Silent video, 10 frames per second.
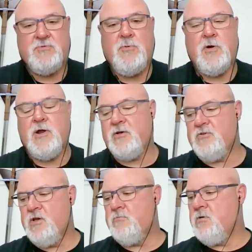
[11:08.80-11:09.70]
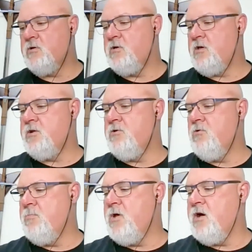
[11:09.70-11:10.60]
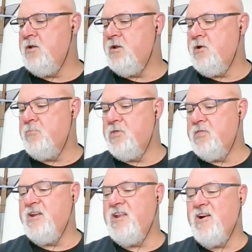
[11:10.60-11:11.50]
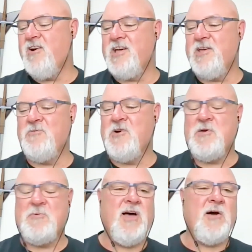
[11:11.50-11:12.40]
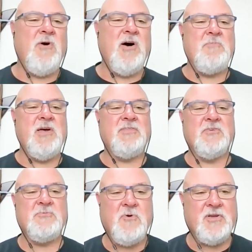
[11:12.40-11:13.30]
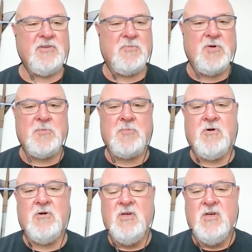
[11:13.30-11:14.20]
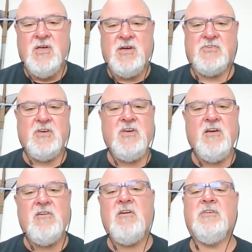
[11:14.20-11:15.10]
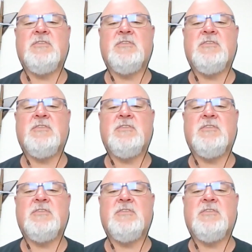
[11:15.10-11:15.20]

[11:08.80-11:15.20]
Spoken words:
point. Actually, I kind of know I'm not, and I don't mean that in an arrogant way, but I want to make this point to people because I hear it all the